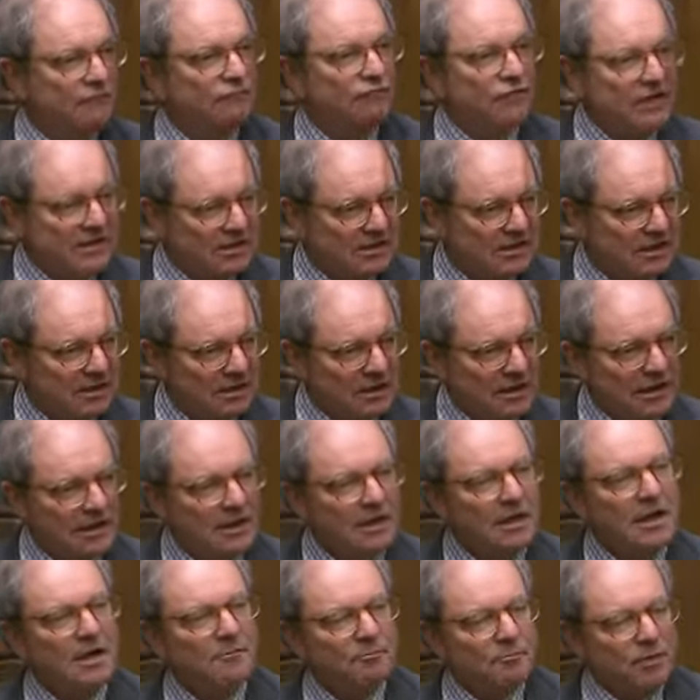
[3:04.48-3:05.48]
recently
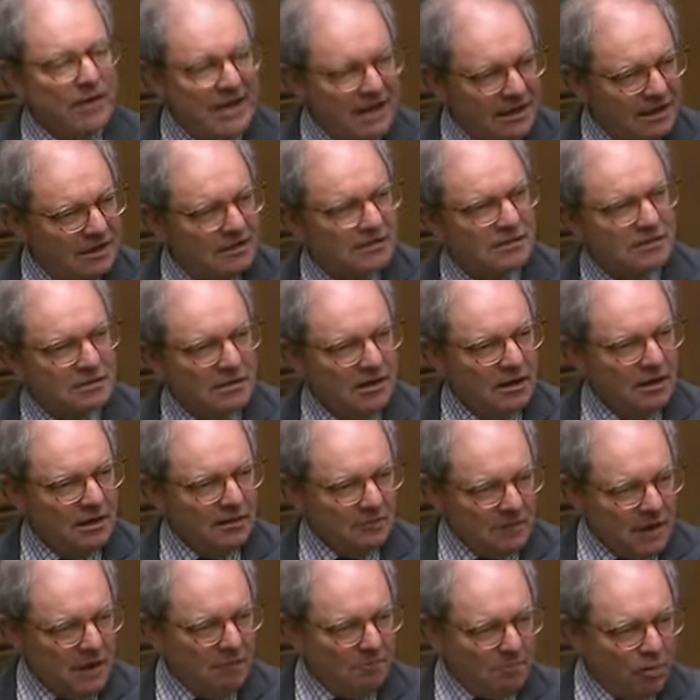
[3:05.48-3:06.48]

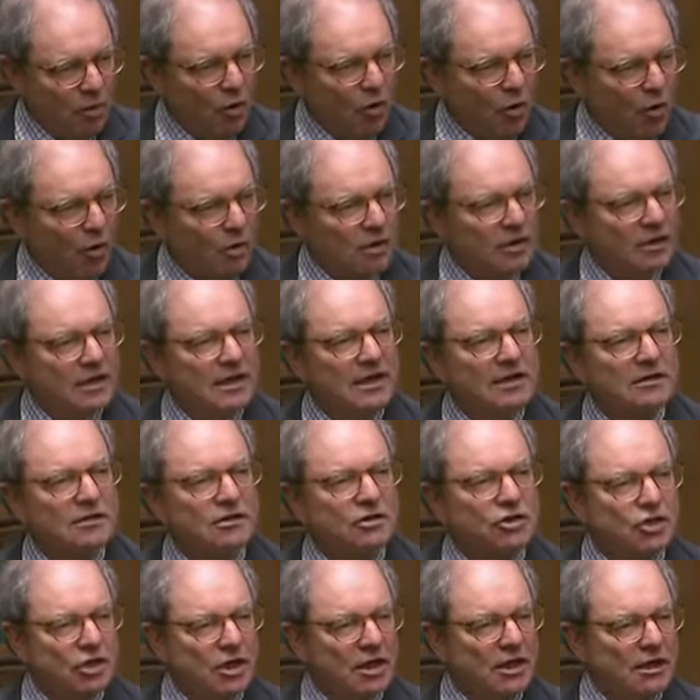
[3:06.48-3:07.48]
pork going into
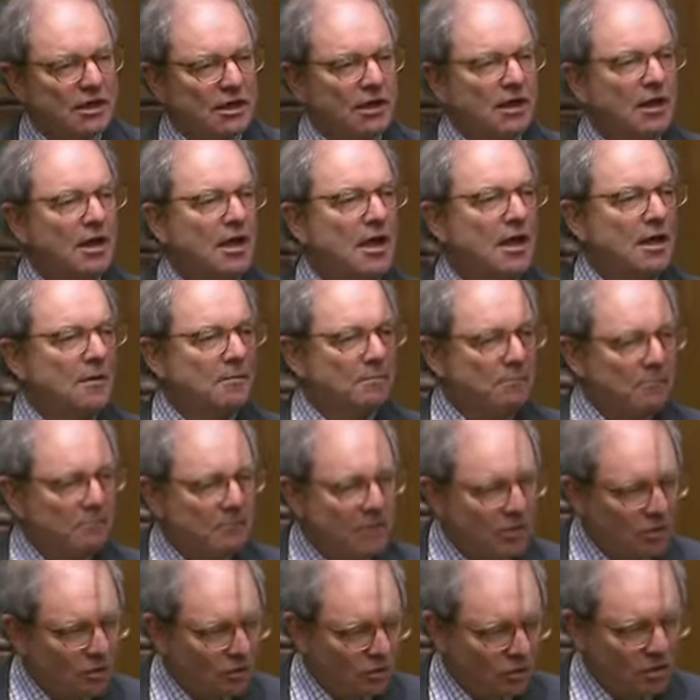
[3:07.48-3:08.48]
China,
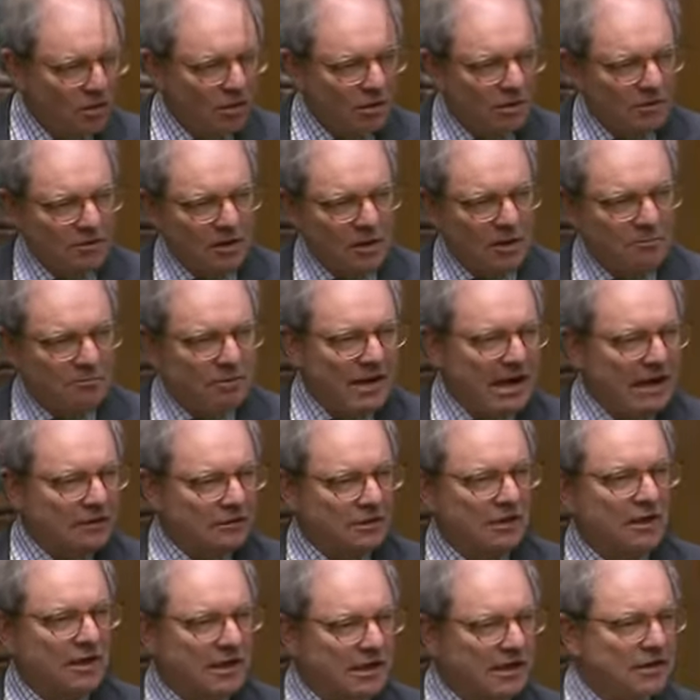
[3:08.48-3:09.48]
milk powder
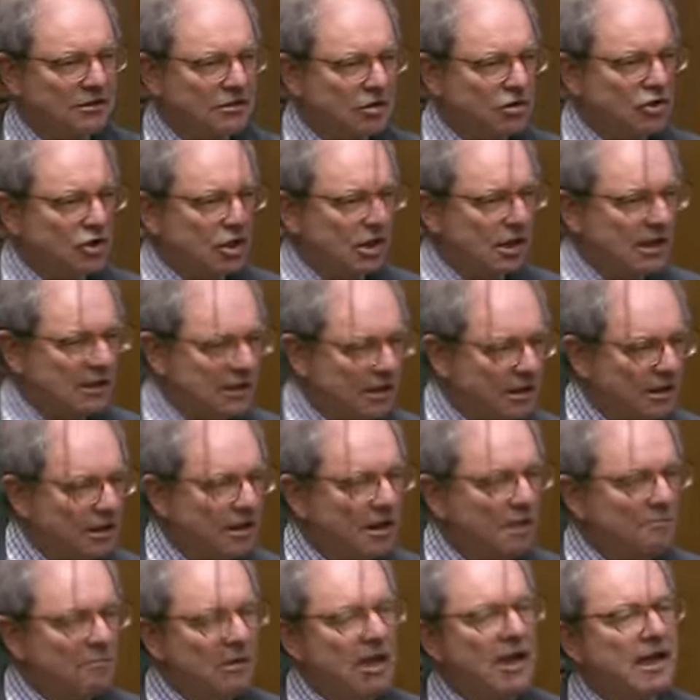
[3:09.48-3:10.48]
going into China,
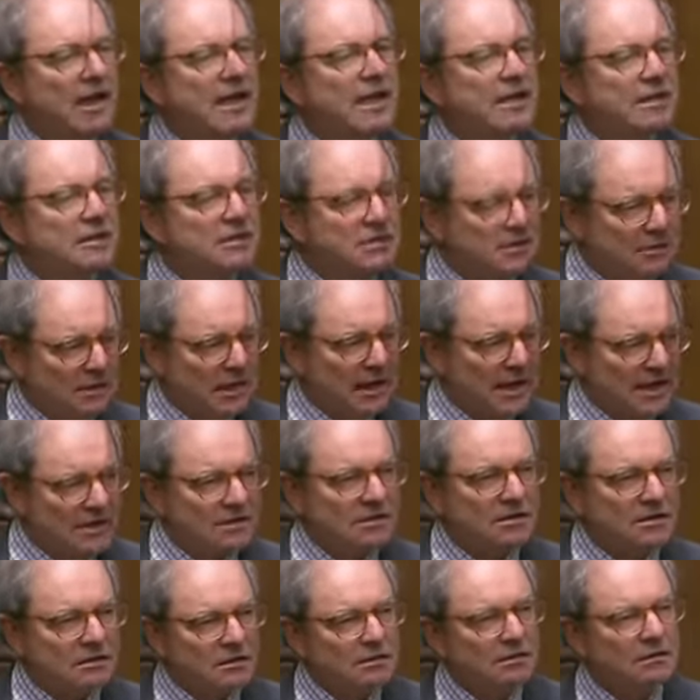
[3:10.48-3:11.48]
my
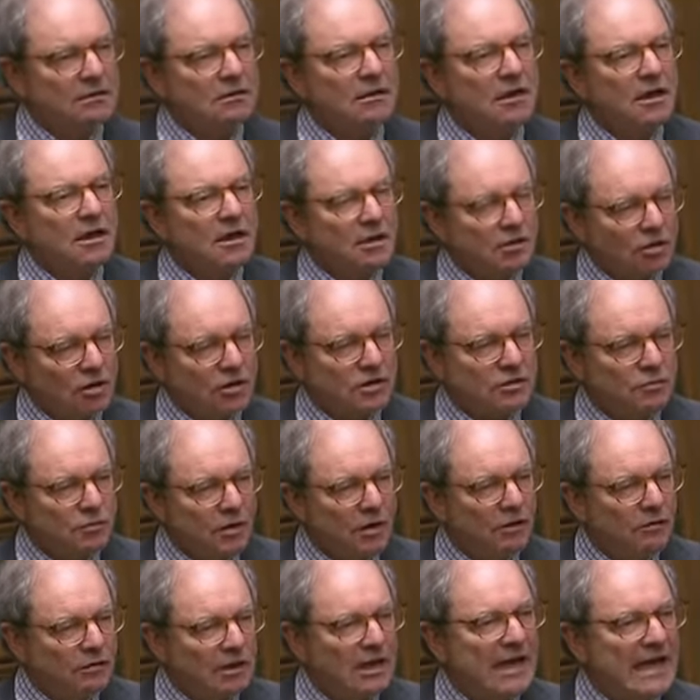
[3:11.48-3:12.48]
excellent
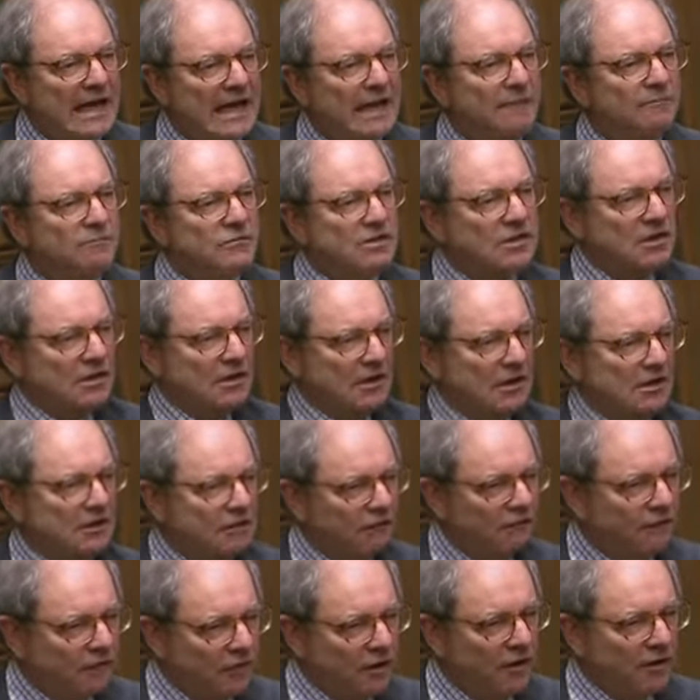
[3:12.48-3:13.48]
Cotswold lambs going into
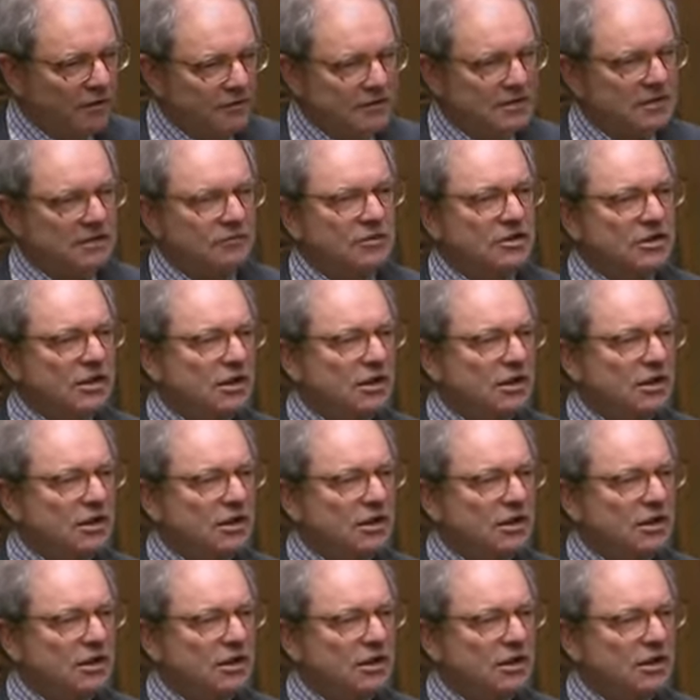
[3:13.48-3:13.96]
France. There is a